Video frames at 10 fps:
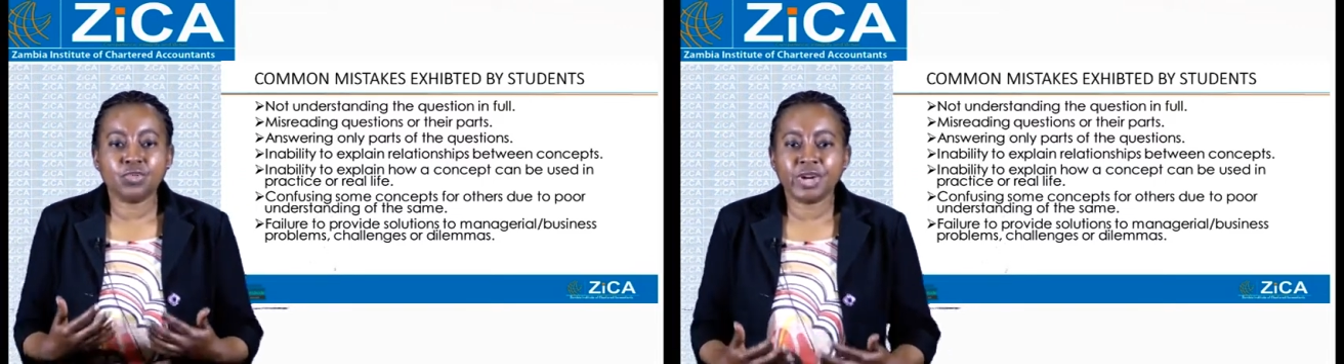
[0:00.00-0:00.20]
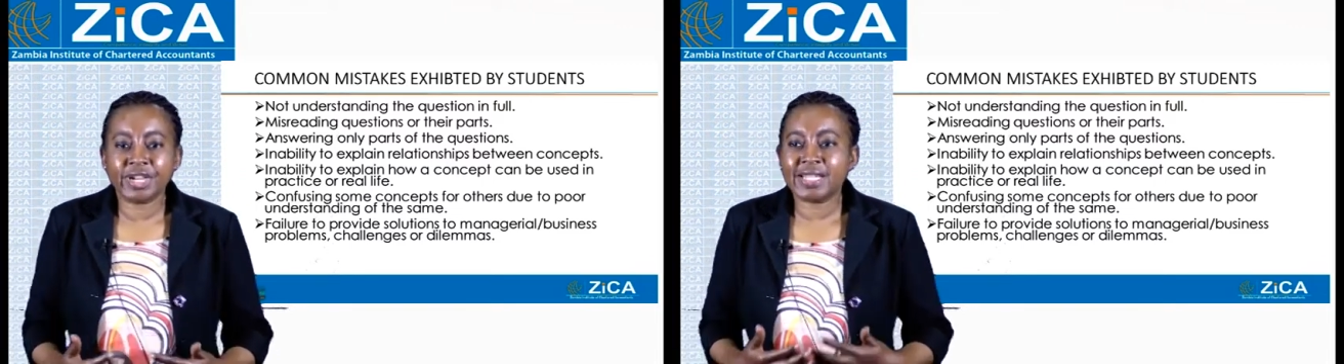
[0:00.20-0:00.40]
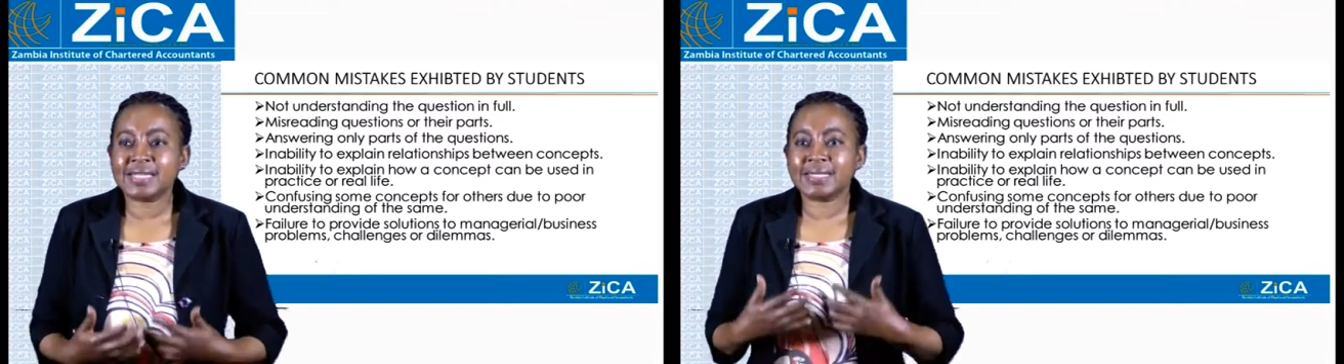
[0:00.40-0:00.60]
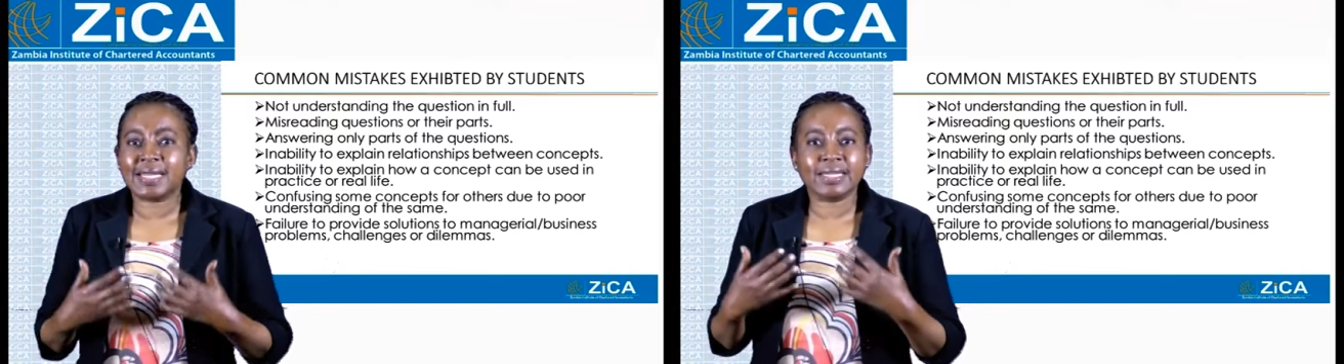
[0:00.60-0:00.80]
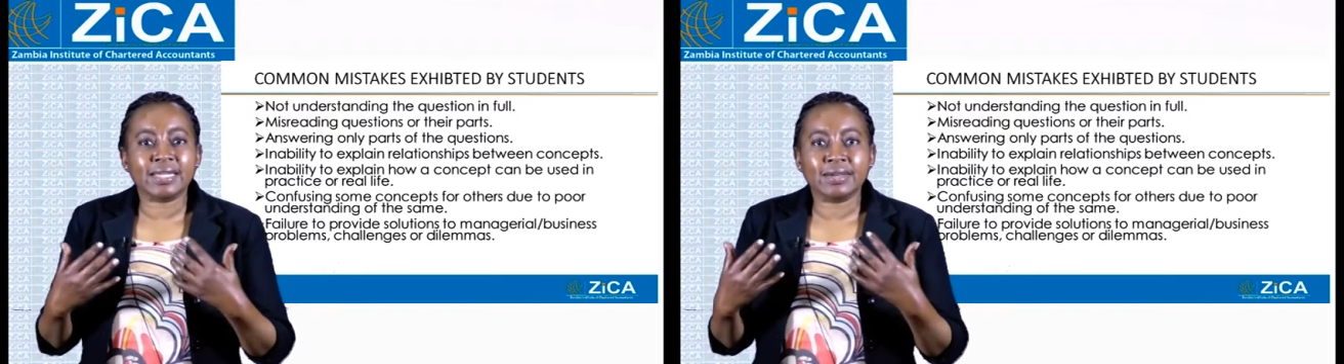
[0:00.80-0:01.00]
workers
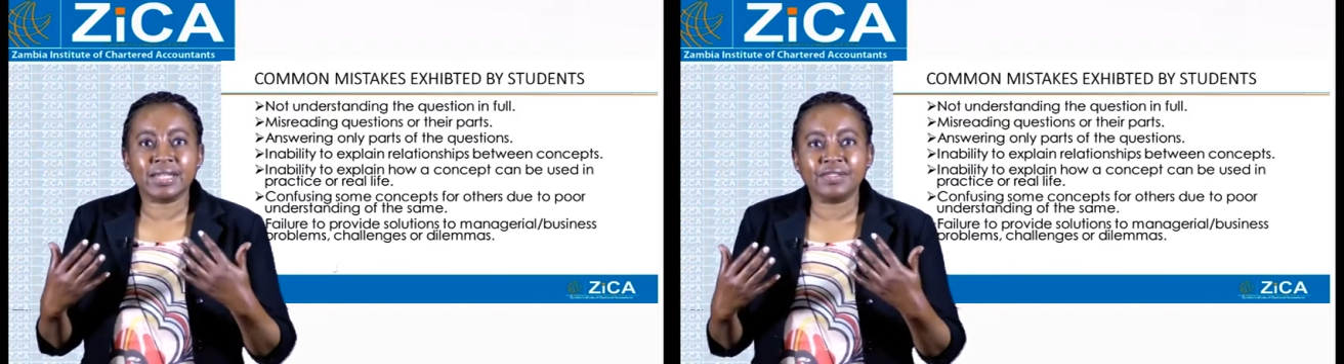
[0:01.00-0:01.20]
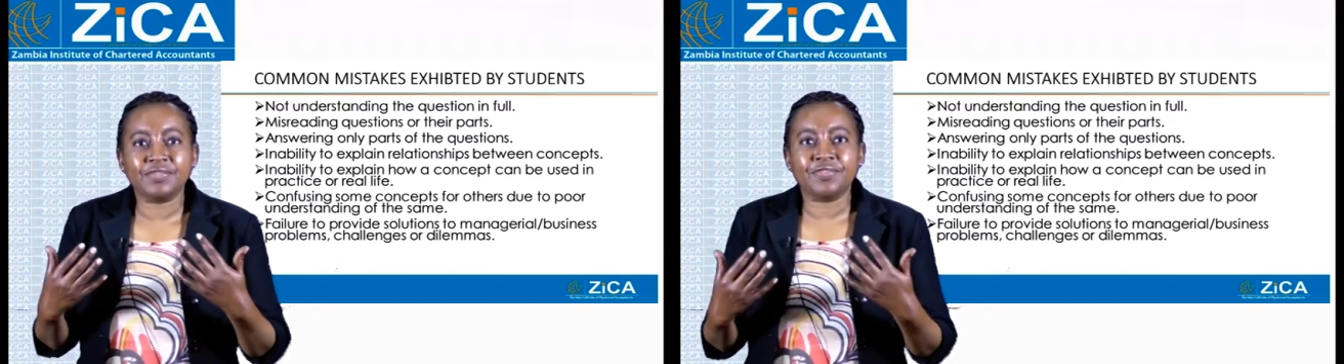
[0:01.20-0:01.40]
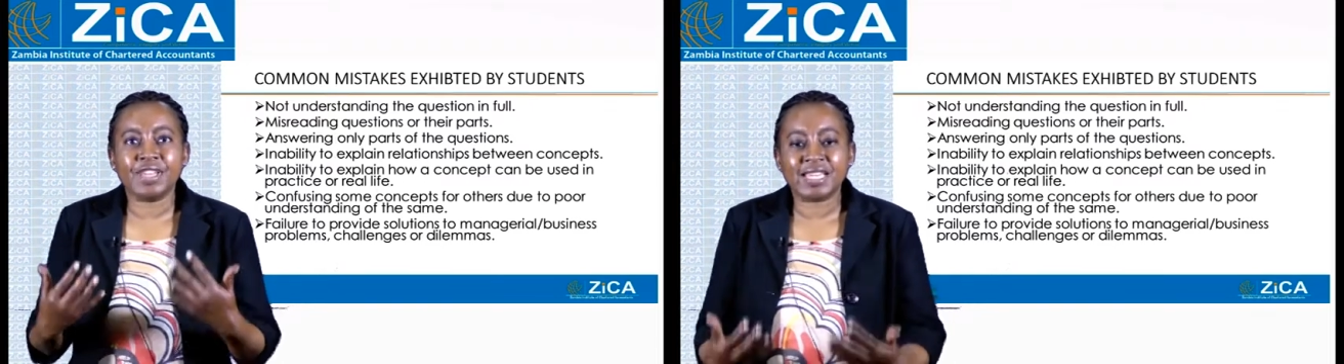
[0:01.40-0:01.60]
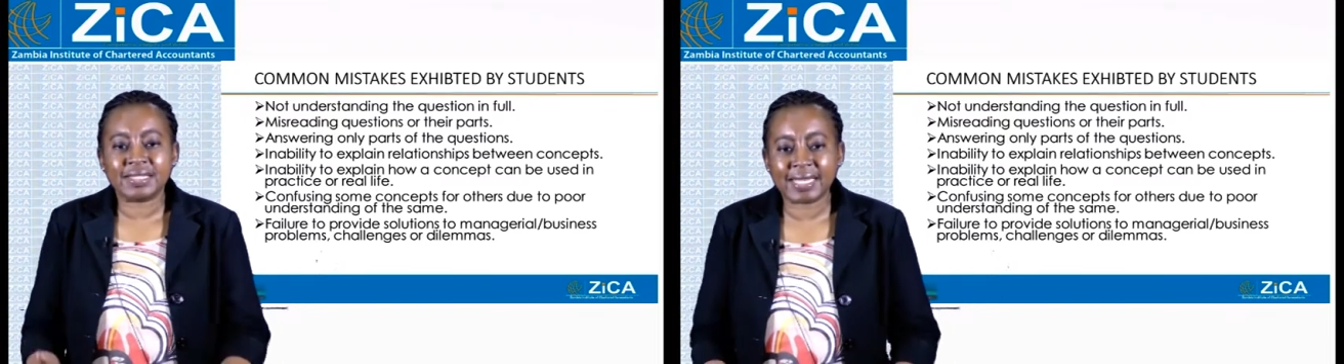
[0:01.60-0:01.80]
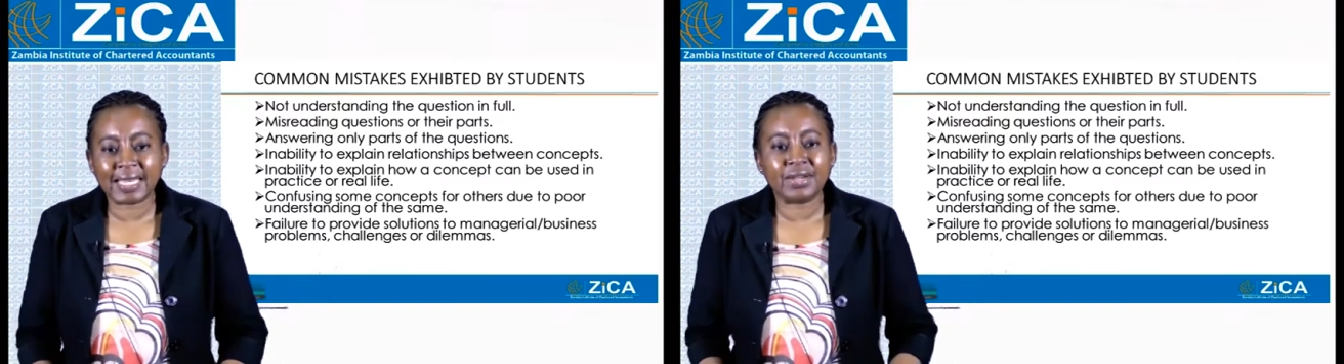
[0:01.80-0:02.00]
like a fair
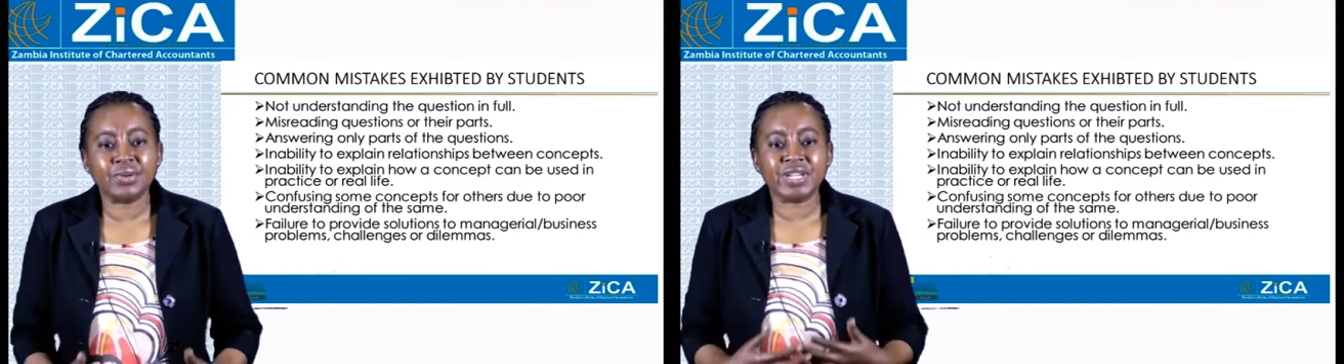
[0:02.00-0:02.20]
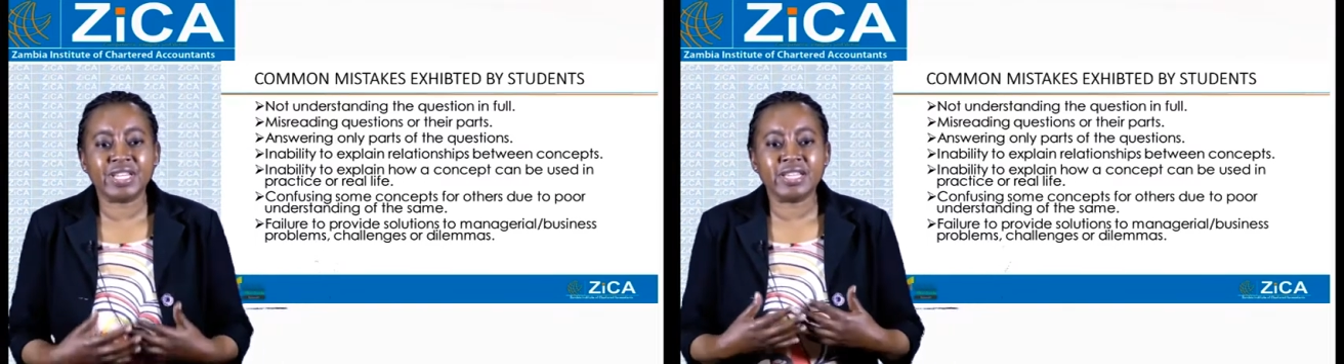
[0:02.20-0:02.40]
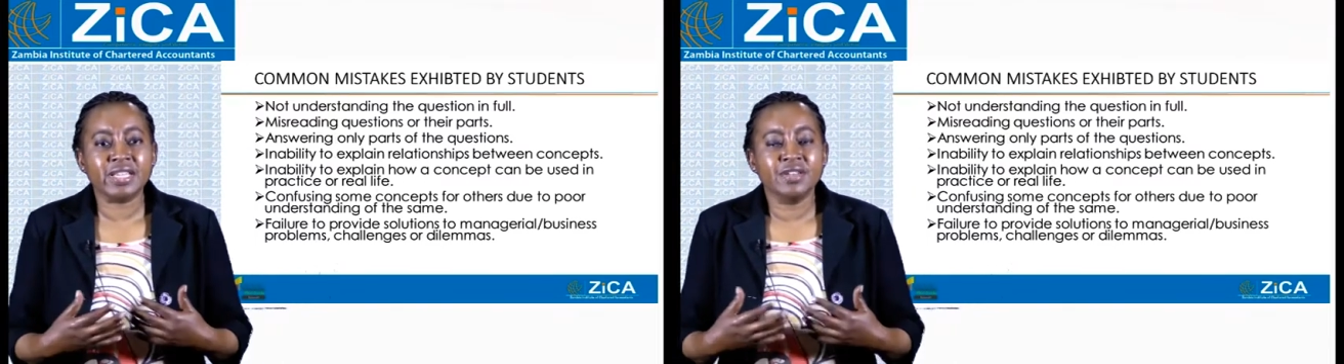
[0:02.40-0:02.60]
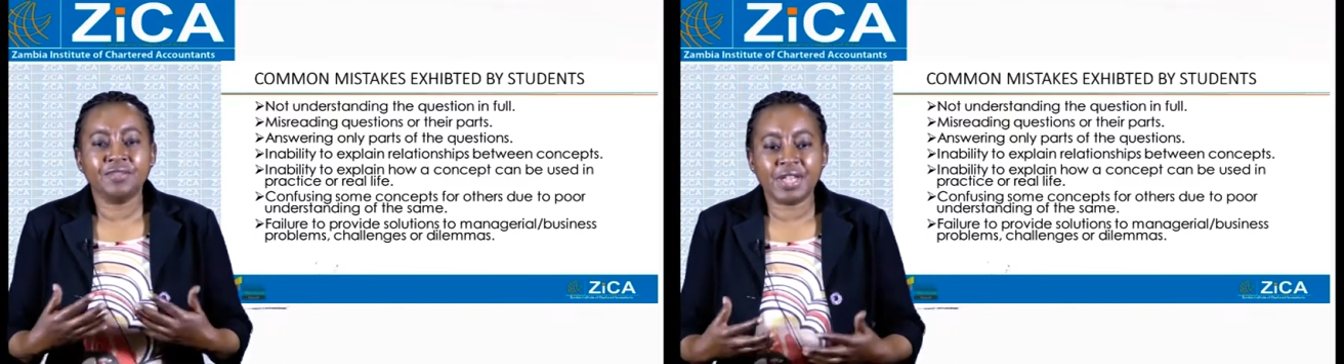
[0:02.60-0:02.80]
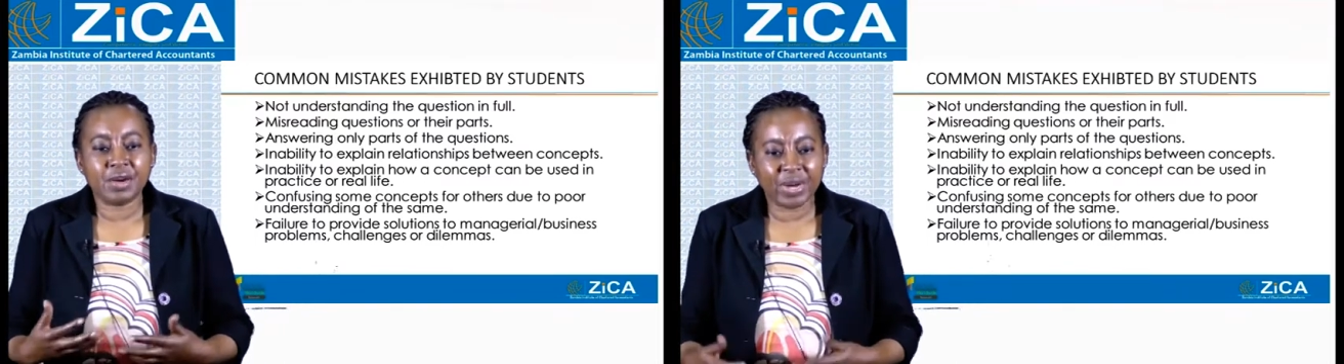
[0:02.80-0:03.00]
salary,
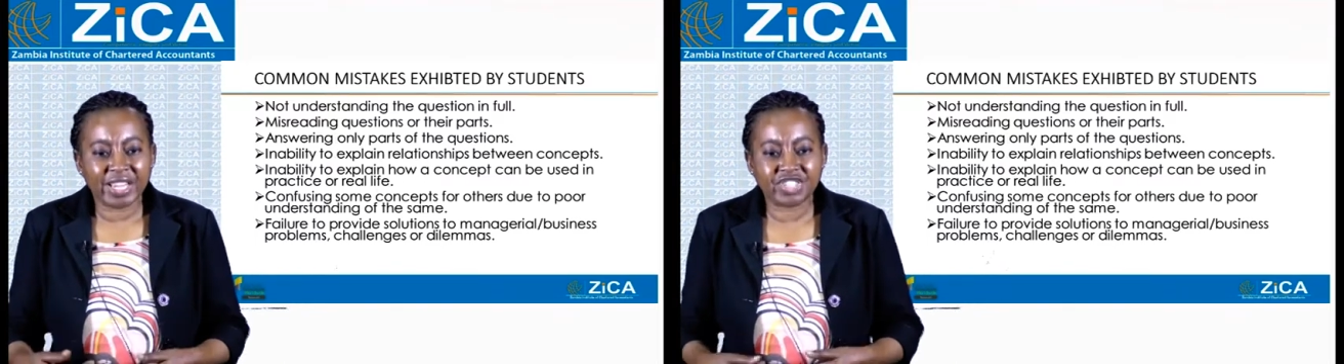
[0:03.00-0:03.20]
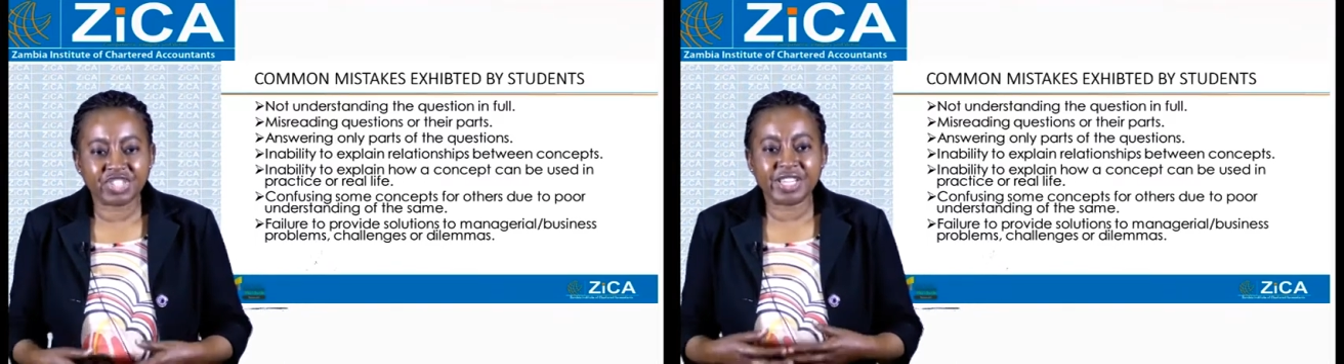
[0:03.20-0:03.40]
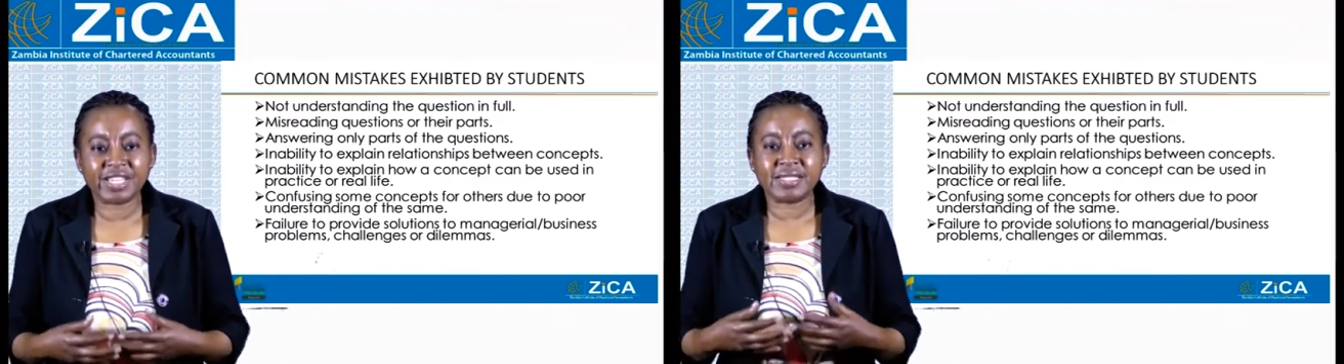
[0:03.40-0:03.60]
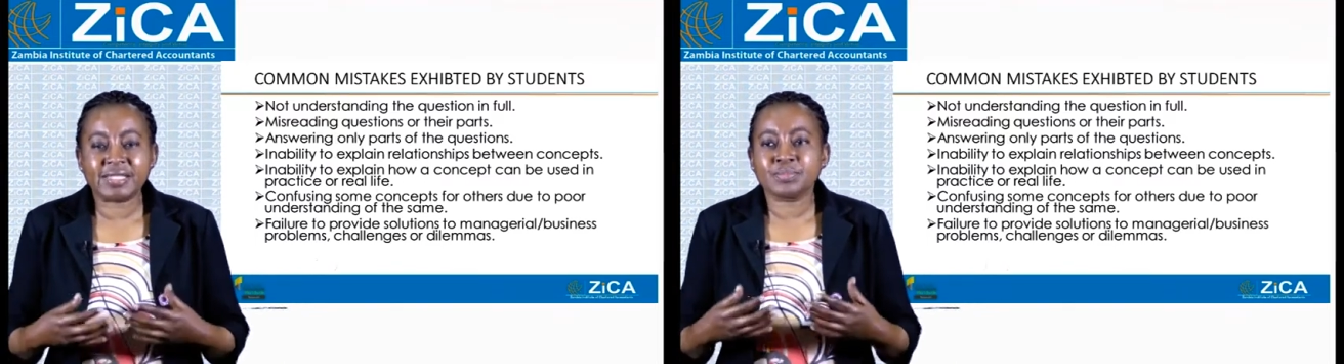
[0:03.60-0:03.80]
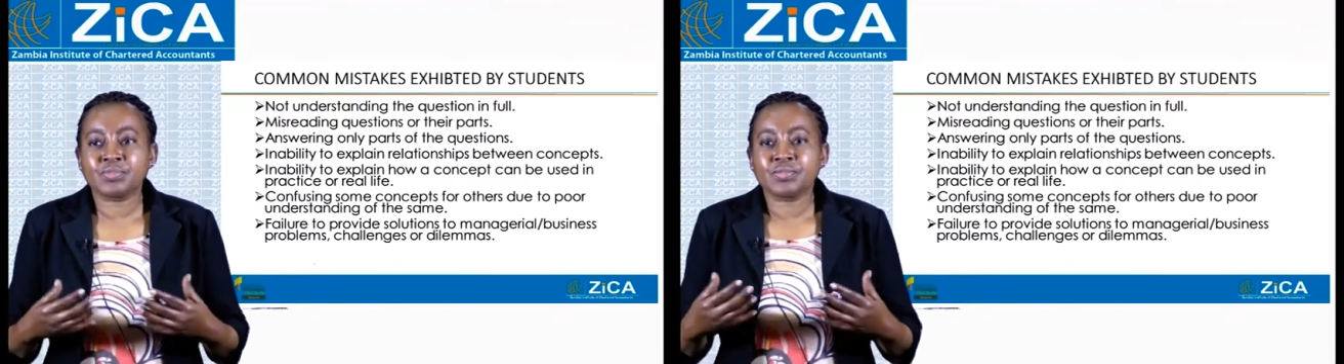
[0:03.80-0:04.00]
fair wages,